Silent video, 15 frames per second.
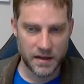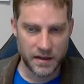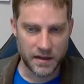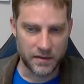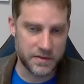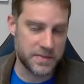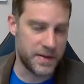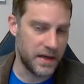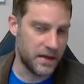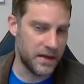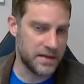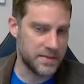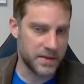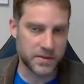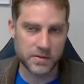is
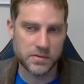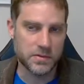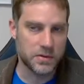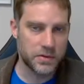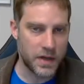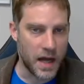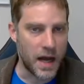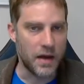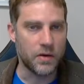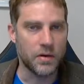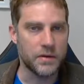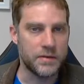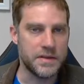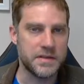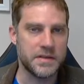penalized by Google or not,
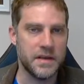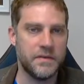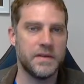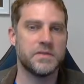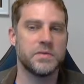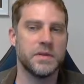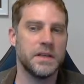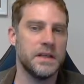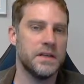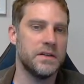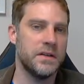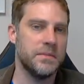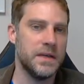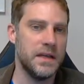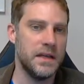or if it's really
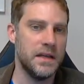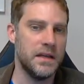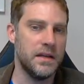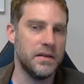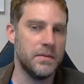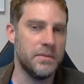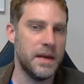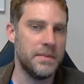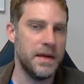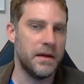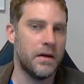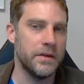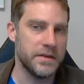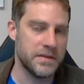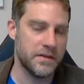going to be, maybe
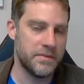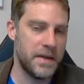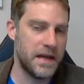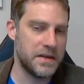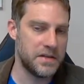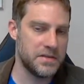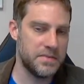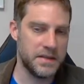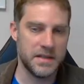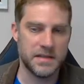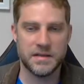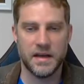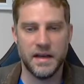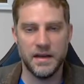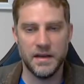all the stuff matches, but the
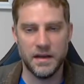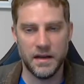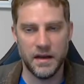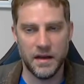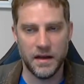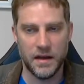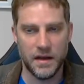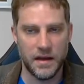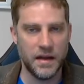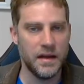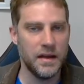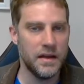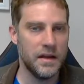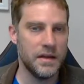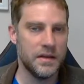site
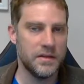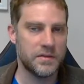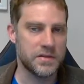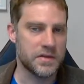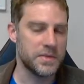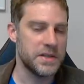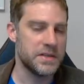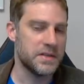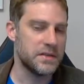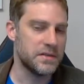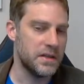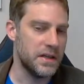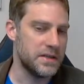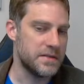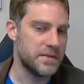for some
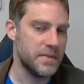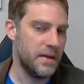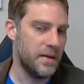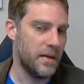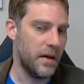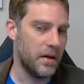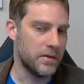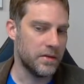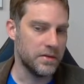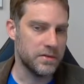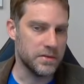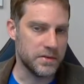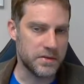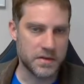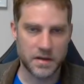reason it's on
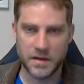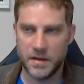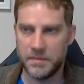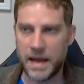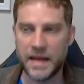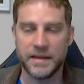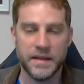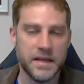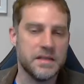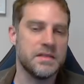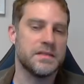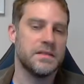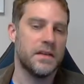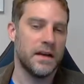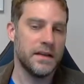Google's bad
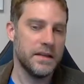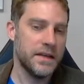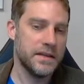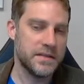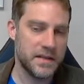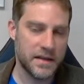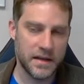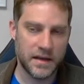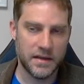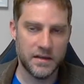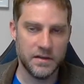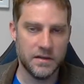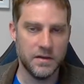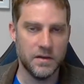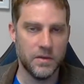list, naughty list.
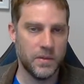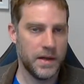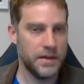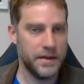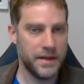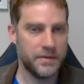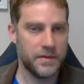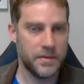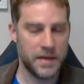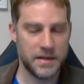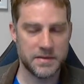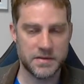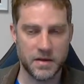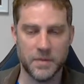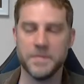You don't want to link from it.
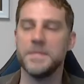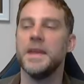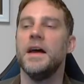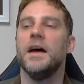So